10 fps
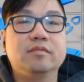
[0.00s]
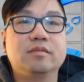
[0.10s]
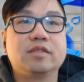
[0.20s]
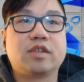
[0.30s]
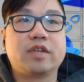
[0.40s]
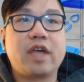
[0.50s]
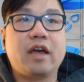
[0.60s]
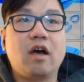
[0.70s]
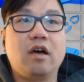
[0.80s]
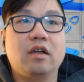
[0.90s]
So yeah,
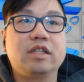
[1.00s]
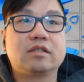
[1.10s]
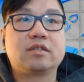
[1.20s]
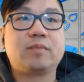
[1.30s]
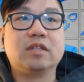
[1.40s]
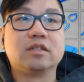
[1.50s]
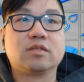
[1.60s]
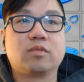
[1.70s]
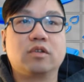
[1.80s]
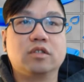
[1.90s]
all these pieces
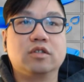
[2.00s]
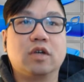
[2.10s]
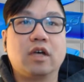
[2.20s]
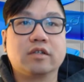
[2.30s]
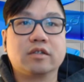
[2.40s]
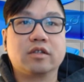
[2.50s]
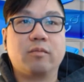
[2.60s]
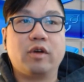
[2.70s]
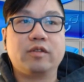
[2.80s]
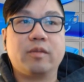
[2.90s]
will
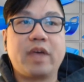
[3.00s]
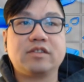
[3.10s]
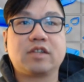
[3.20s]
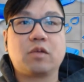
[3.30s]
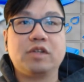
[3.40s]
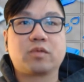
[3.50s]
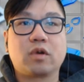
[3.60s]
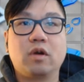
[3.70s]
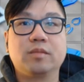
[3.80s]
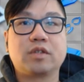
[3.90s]
the basic ones will
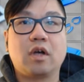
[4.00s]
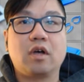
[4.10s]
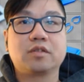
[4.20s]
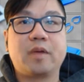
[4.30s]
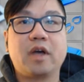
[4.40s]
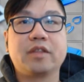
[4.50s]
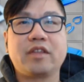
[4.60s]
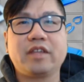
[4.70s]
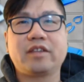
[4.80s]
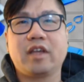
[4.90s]
almost all spawn. I
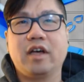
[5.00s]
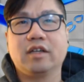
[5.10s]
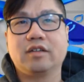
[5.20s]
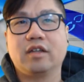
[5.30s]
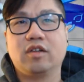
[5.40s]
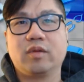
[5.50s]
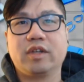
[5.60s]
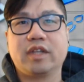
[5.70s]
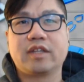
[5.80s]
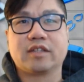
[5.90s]
think the only one
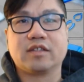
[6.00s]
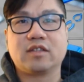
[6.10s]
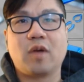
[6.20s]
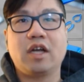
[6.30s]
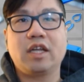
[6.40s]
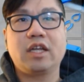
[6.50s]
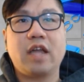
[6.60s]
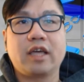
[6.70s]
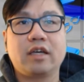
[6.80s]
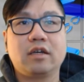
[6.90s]
that doesn't spawn in an
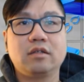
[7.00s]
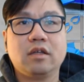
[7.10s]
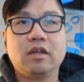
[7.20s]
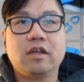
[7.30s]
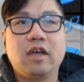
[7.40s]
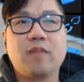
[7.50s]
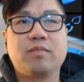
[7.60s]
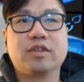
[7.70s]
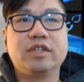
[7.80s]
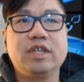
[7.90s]
angle, I
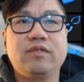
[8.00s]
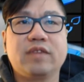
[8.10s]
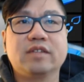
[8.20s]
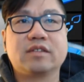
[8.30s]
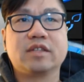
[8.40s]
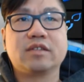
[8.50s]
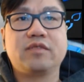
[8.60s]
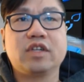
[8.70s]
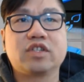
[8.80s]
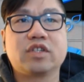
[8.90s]
believe, is this
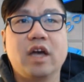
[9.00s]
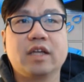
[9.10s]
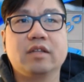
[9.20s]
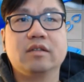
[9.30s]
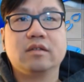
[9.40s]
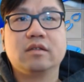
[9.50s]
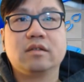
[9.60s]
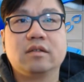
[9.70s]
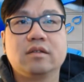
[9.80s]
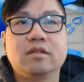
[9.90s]
finish line.
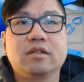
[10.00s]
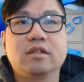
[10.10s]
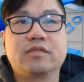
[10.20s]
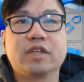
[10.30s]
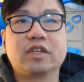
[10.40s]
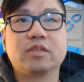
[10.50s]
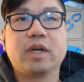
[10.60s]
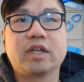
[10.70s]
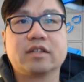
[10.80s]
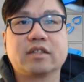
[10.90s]
This finish
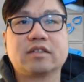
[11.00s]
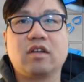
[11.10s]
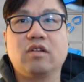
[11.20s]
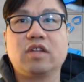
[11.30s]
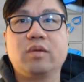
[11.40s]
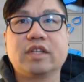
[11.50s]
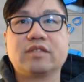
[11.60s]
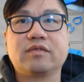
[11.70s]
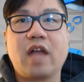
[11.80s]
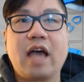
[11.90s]
bucket. This is the only one that's
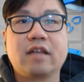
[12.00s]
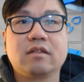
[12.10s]
flat.